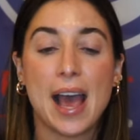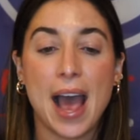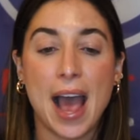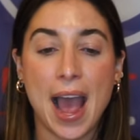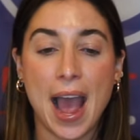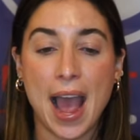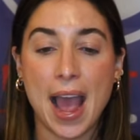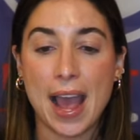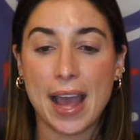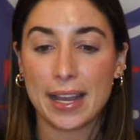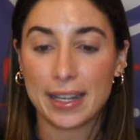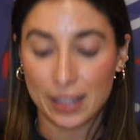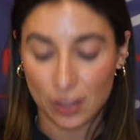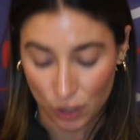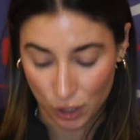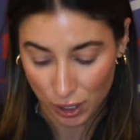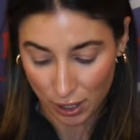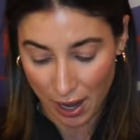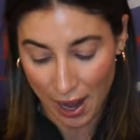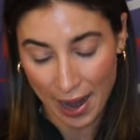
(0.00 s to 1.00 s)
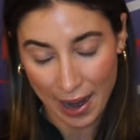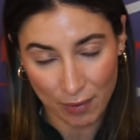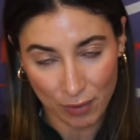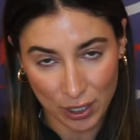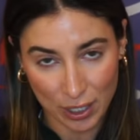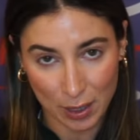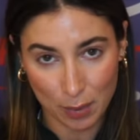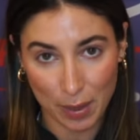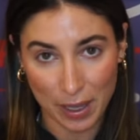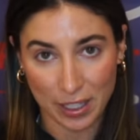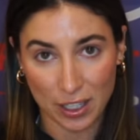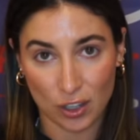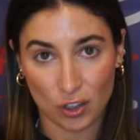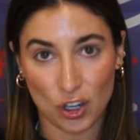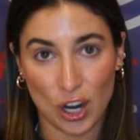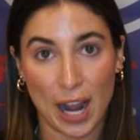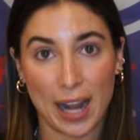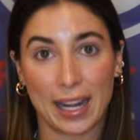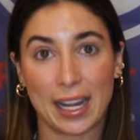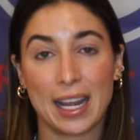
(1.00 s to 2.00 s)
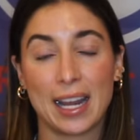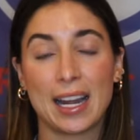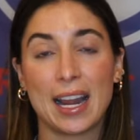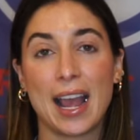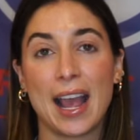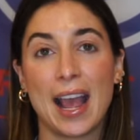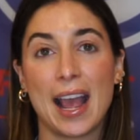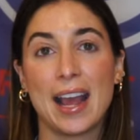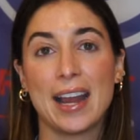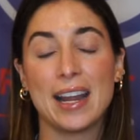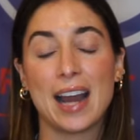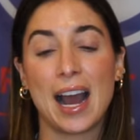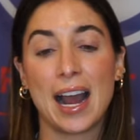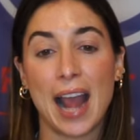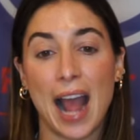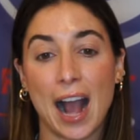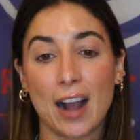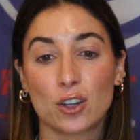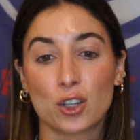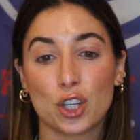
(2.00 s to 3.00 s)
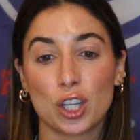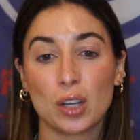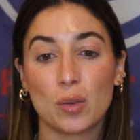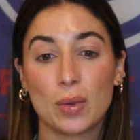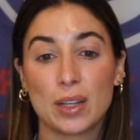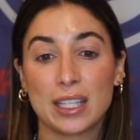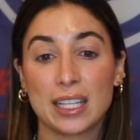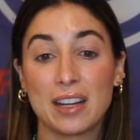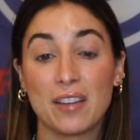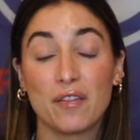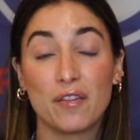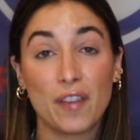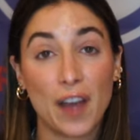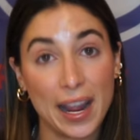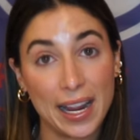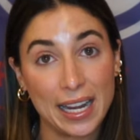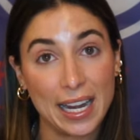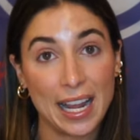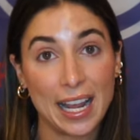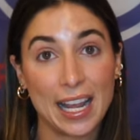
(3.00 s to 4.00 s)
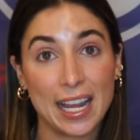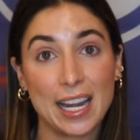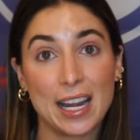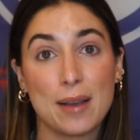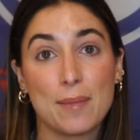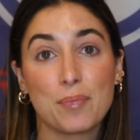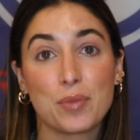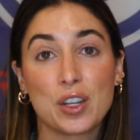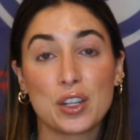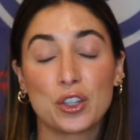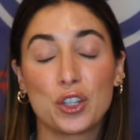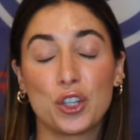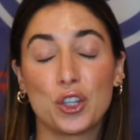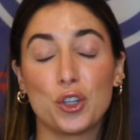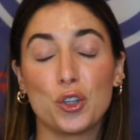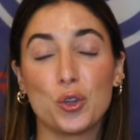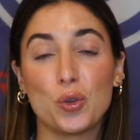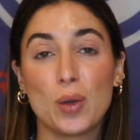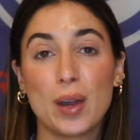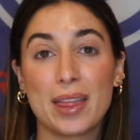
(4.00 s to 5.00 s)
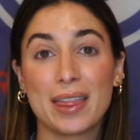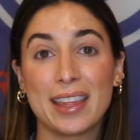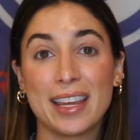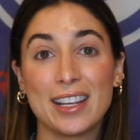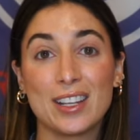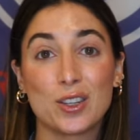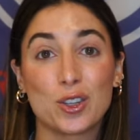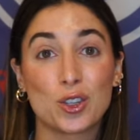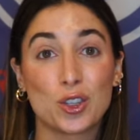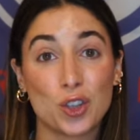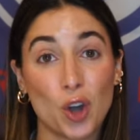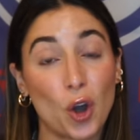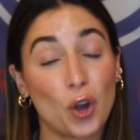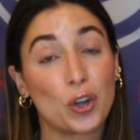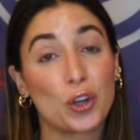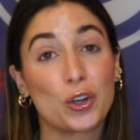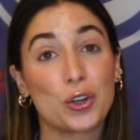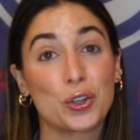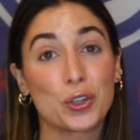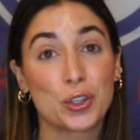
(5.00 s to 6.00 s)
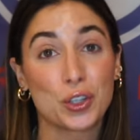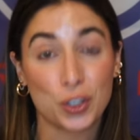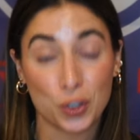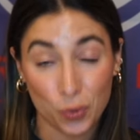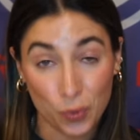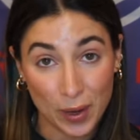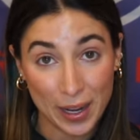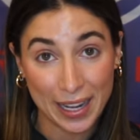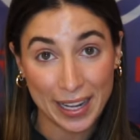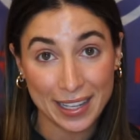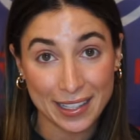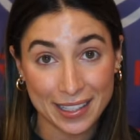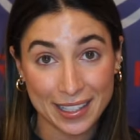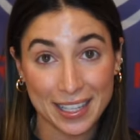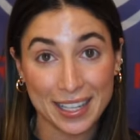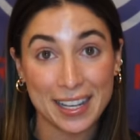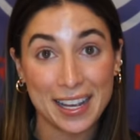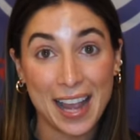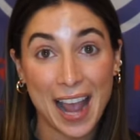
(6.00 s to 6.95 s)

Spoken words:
and I have this amazing jacket, and I actually was invited to the starter suite